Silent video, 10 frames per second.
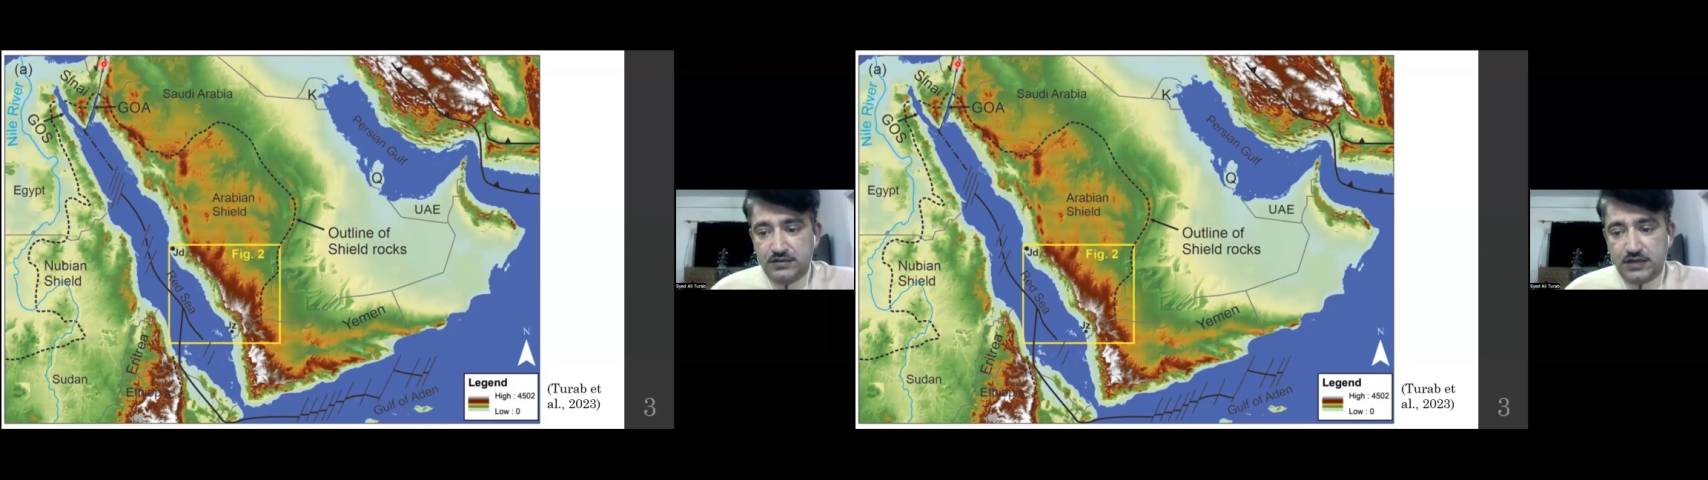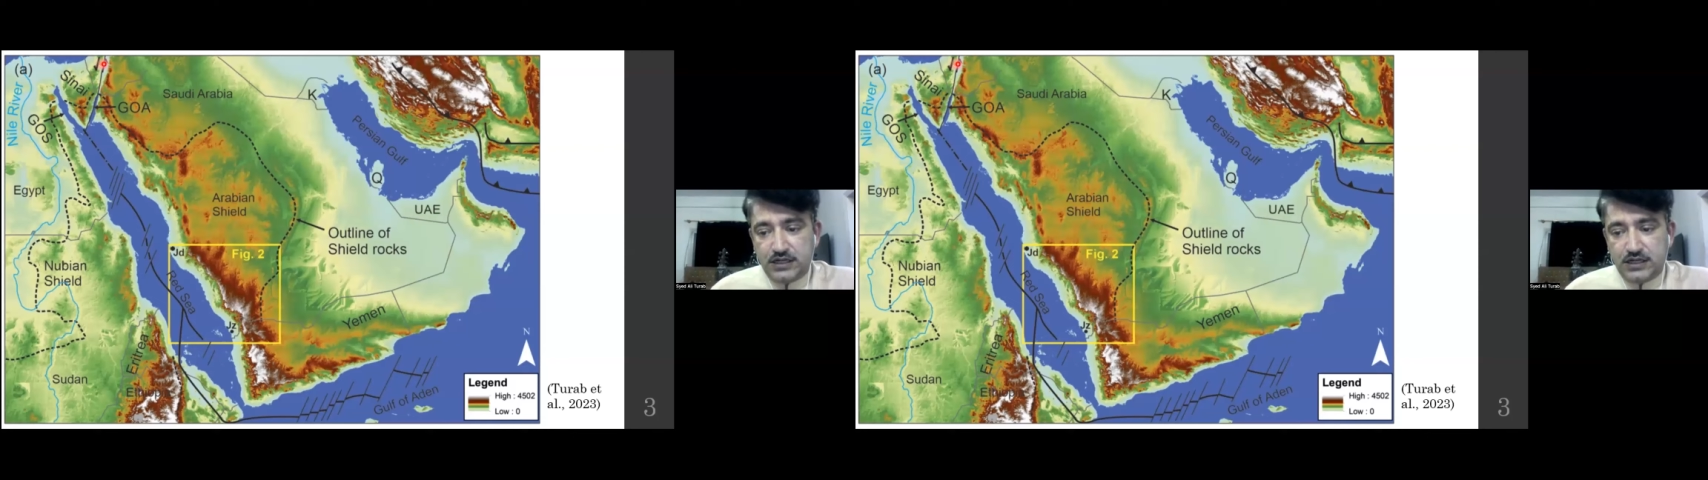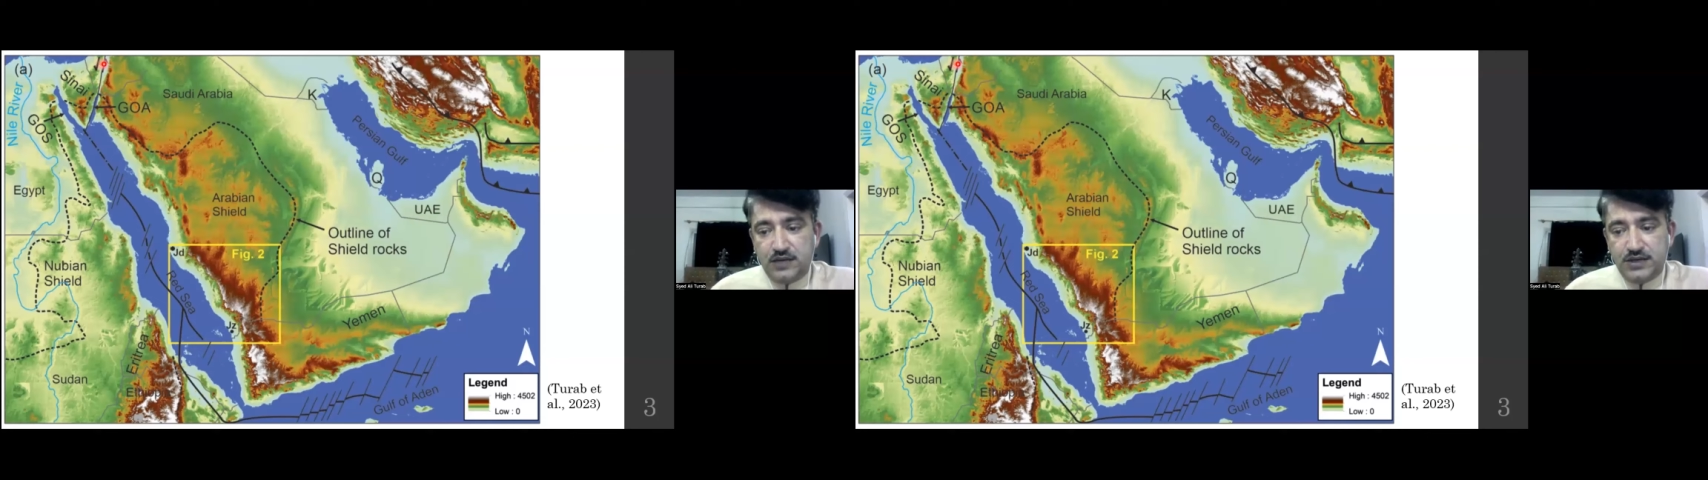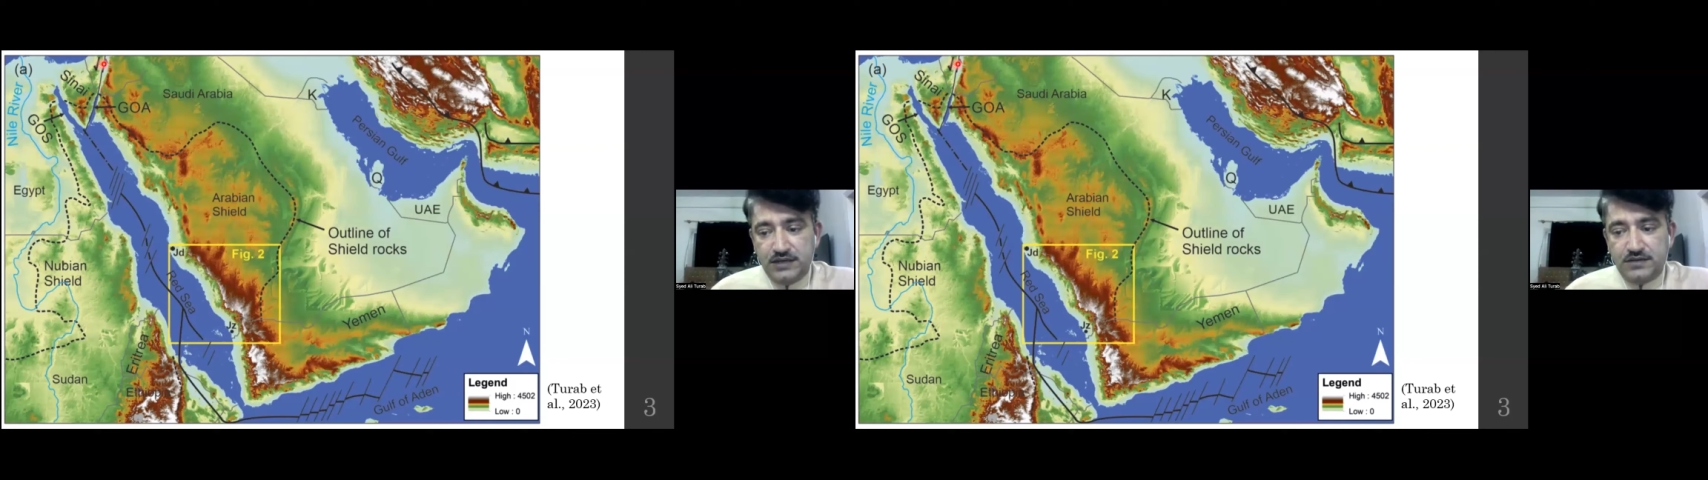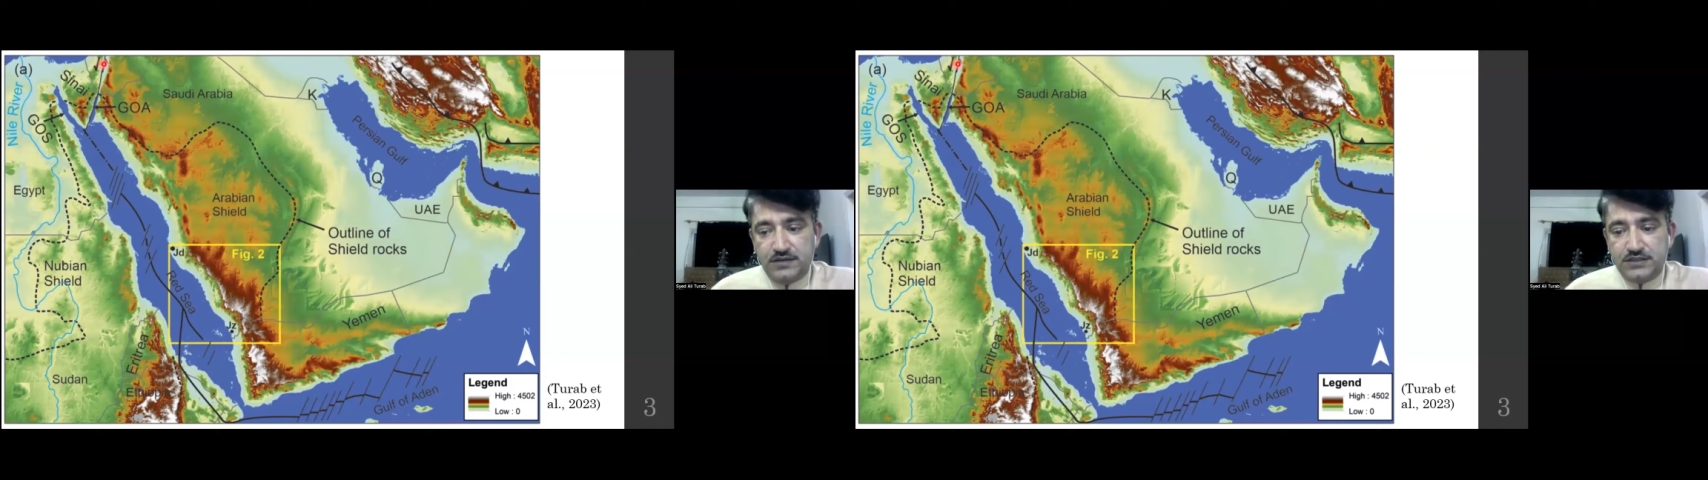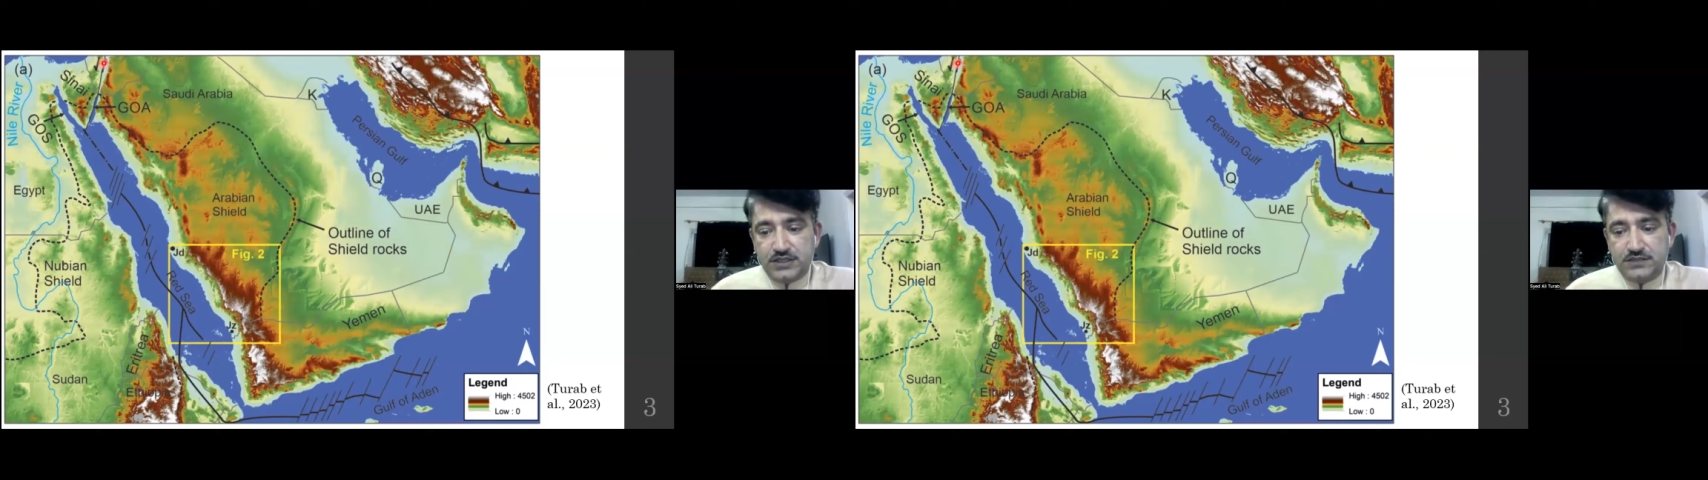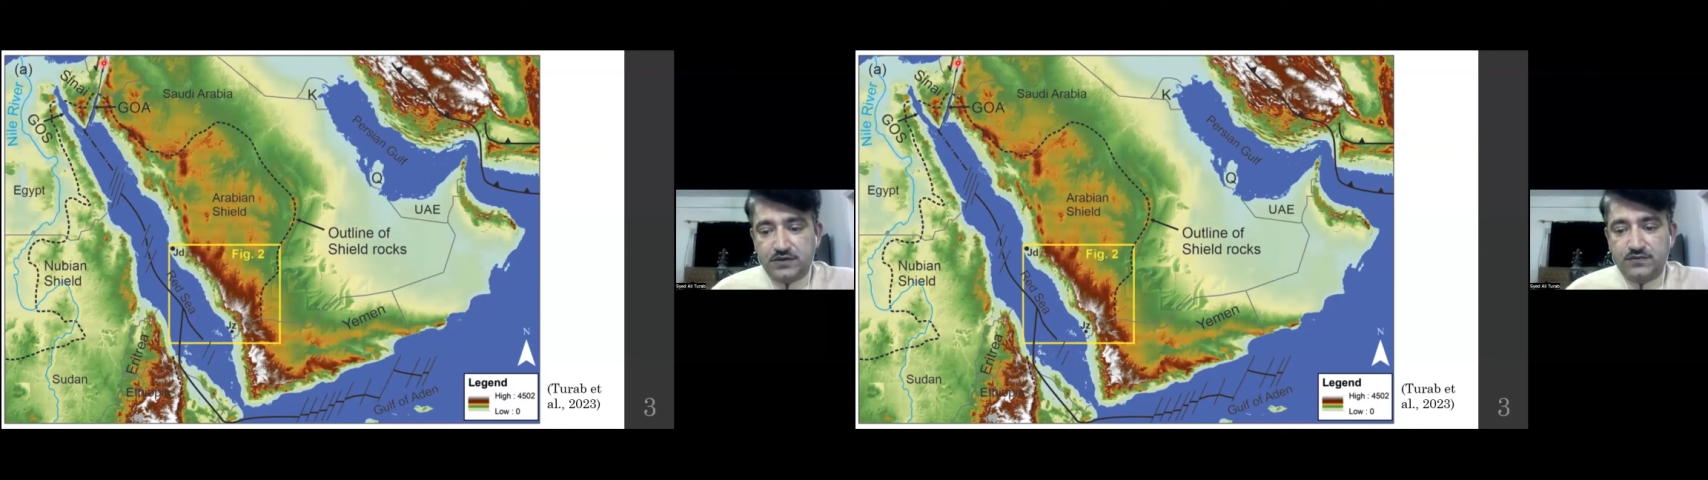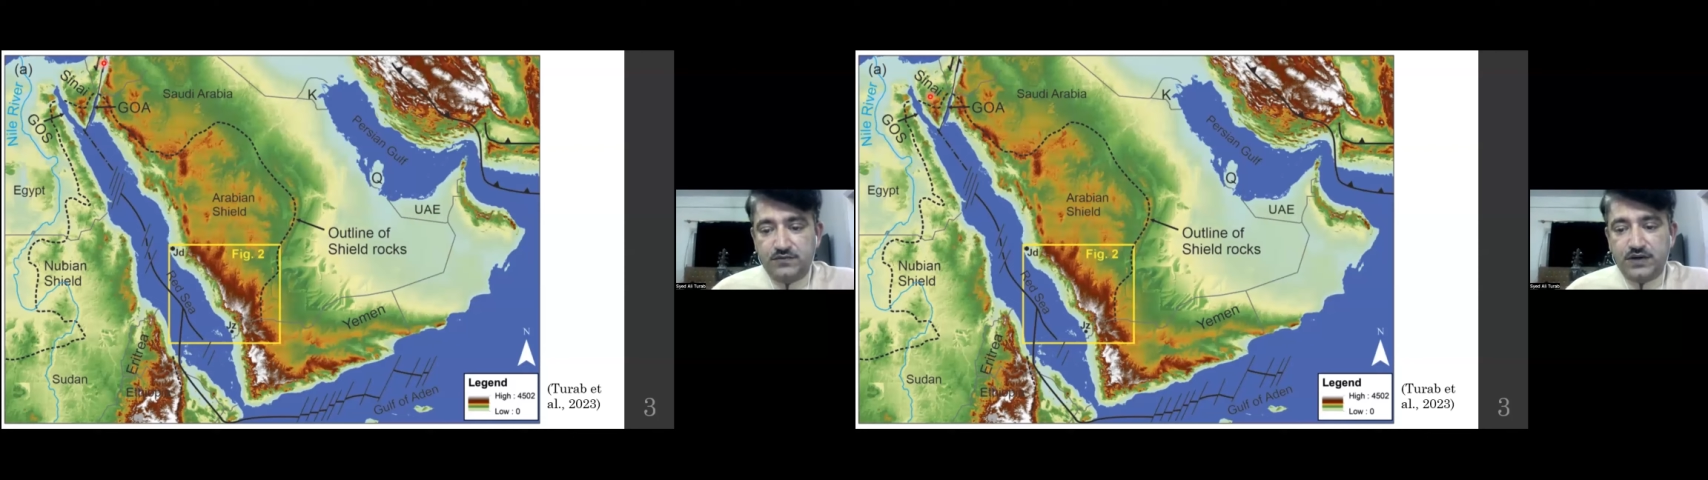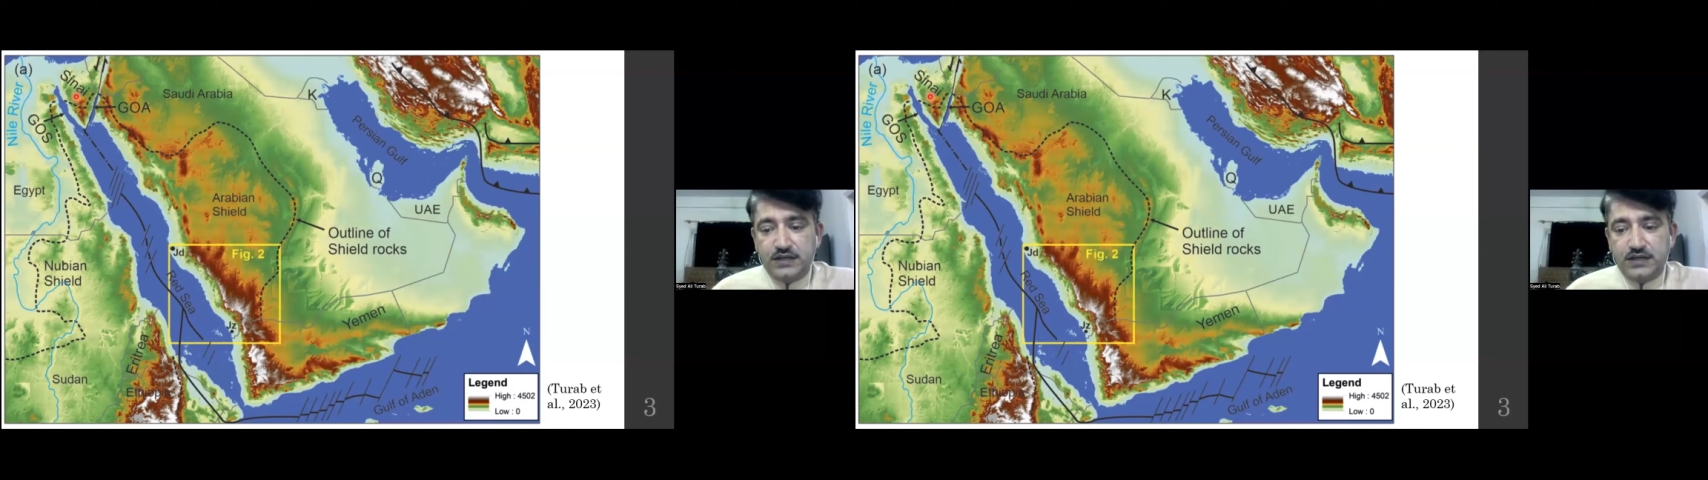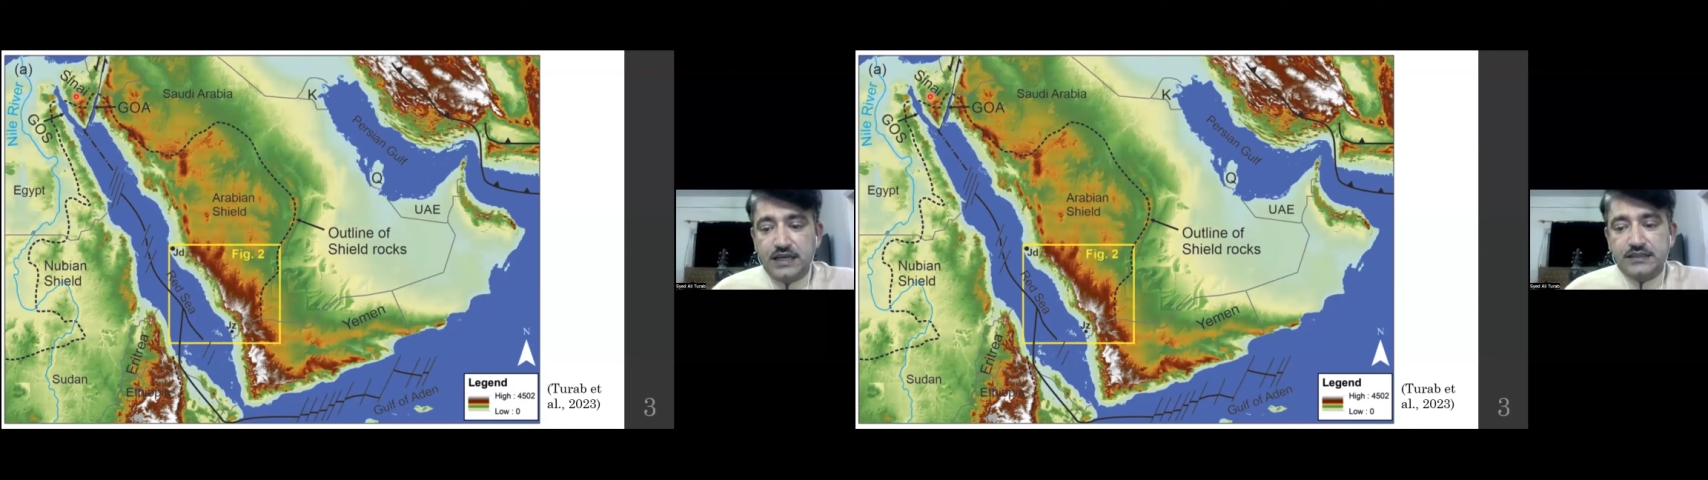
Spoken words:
Kaaba-Levant transform fault.